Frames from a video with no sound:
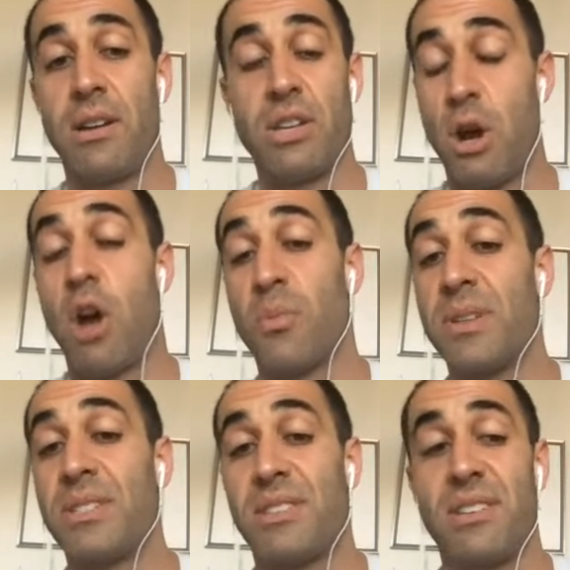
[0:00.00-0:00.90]
you know other
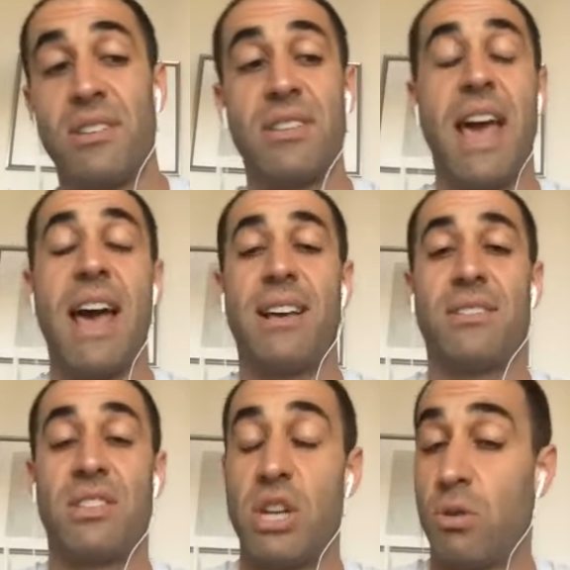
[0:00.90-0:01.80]
businesses
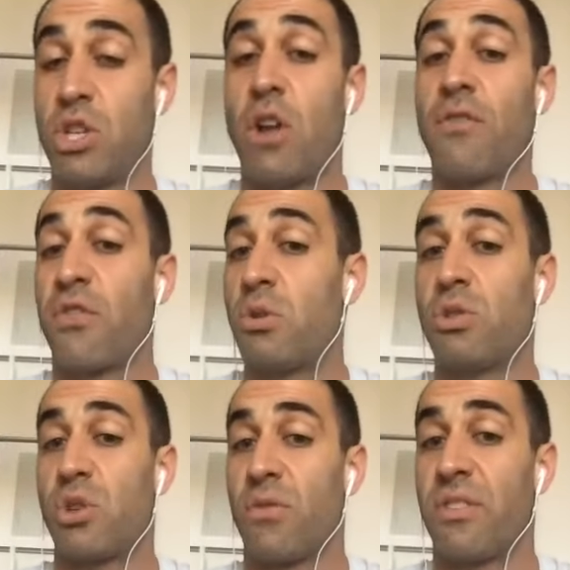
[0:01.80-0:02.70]
as you know done for you
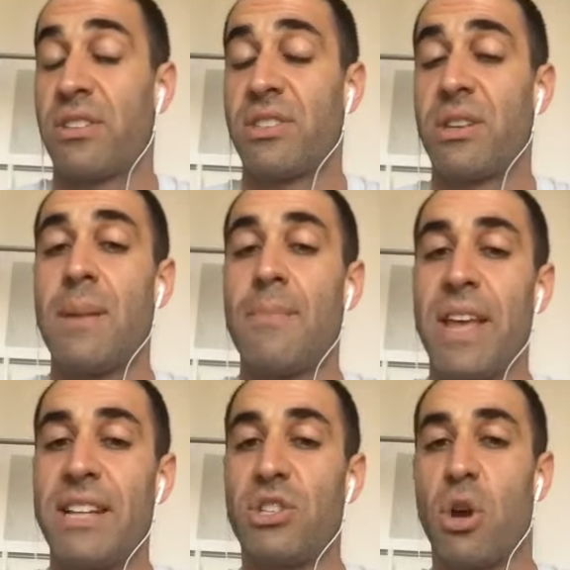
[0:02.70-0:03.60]
service
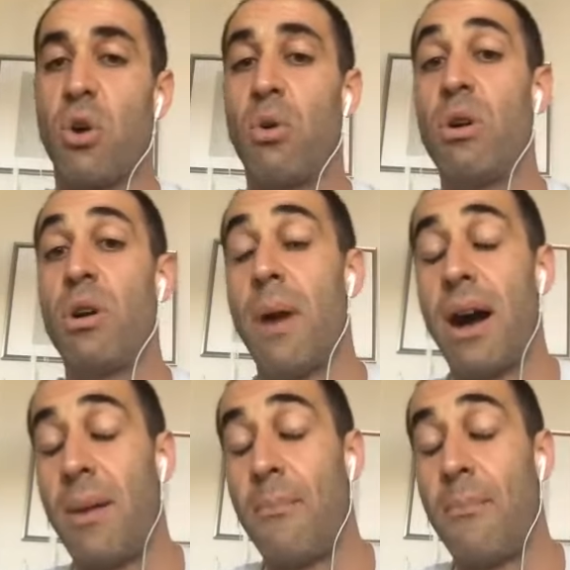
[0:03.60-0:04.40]
and so uh,